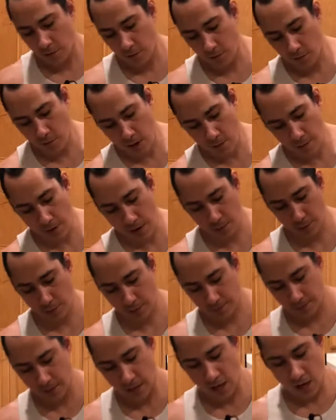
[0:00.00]
The bell pepper,
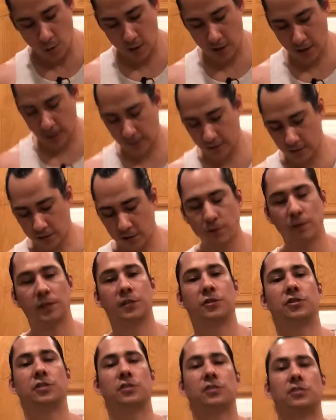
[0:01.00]
what I like to do is
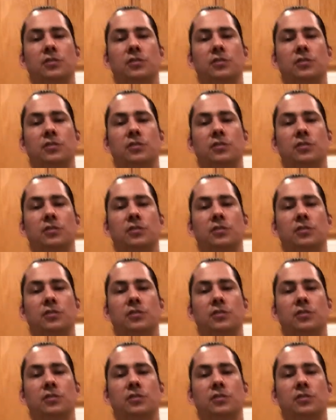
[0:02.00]
just